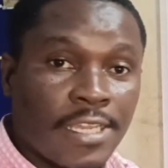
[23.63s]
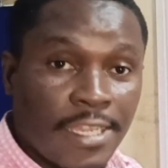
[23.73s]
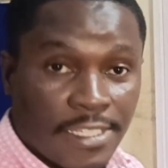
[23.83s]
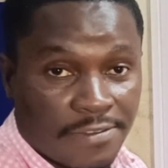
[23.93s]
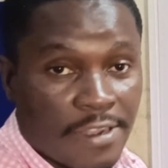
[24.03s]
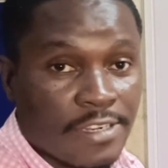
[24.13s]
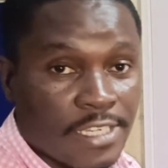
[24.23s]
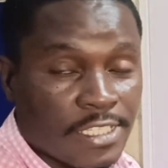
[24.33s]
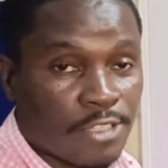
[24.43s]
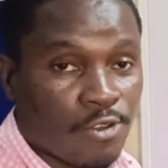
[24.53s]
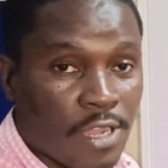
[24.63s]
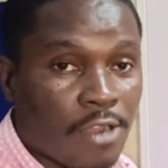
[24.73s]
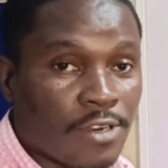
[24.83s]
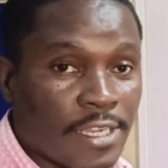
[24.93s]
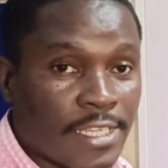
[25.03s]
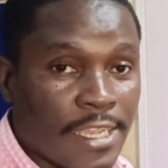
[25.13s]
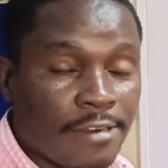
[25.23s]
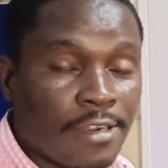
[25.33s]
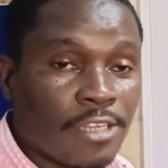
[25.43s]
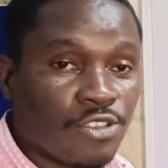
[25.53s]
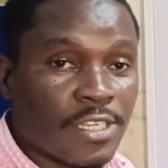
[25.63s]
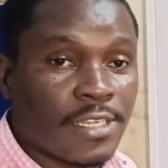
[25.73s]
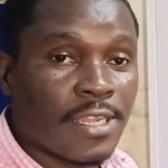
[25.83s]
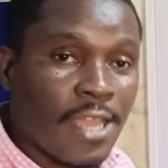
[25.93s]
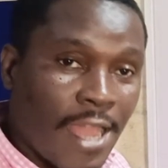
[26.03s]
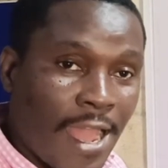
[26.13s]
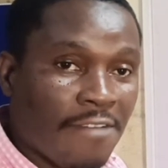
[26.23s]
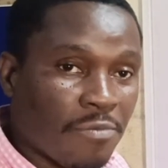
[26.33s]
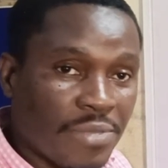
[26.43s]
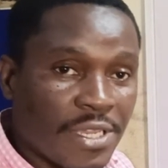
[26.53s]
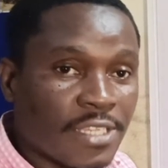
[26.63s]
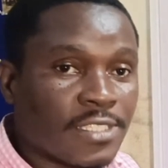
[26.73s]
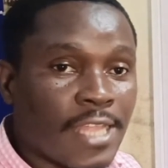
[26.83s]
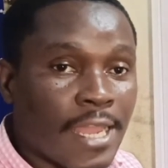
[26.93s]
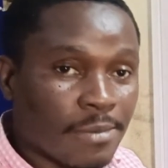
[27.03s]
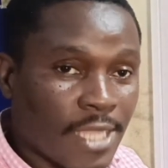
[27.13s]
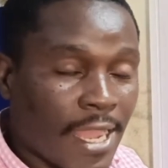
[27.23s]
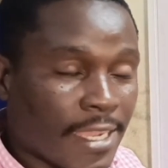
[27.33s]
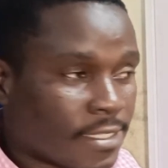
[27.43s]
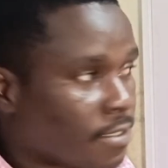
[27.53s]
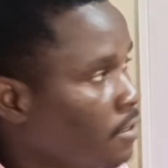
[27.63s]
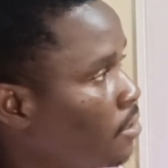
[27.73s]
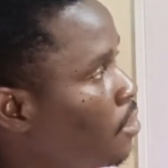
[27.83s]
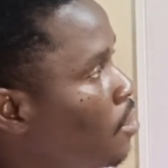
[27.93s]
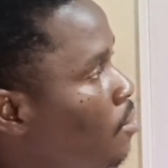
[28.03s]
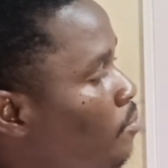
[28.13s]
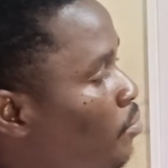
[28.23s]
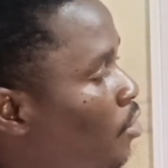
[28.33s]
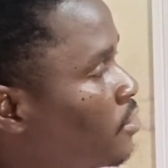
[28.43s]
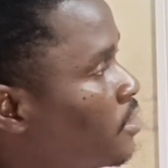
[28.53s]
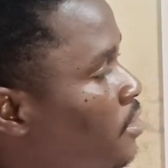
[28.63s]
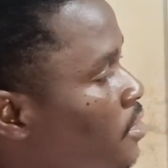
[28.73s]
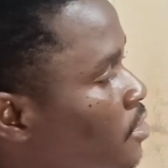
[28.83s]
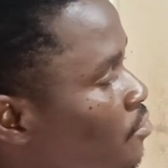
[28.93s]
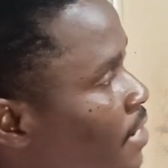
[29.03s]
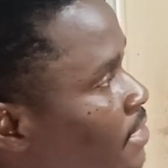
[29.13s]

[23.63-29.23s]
it's very easy to calculate the area using half base times height. But you